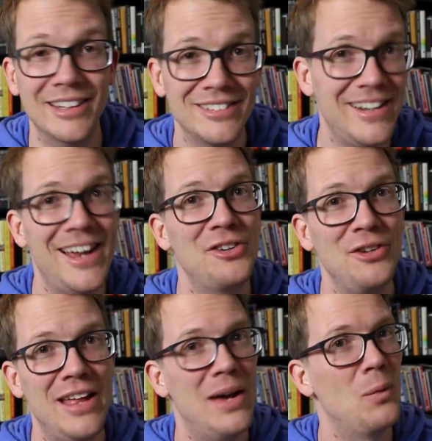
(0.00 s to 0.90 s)
isn't
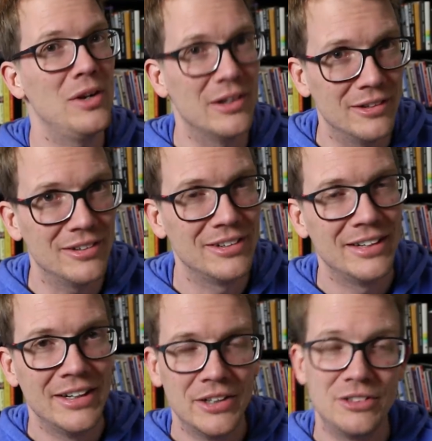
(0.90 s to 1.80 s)
actually that weird.
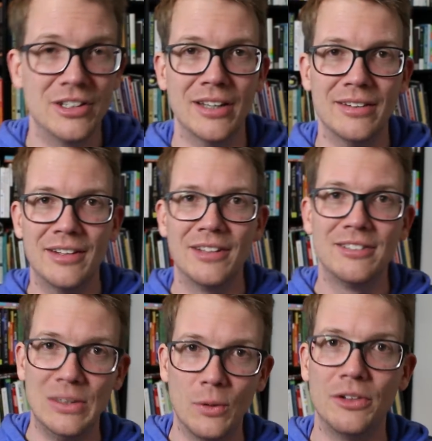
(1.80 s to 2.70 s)
John, I'll
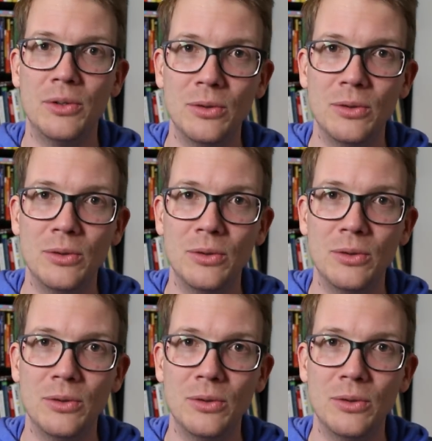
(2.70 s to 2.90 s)
see you on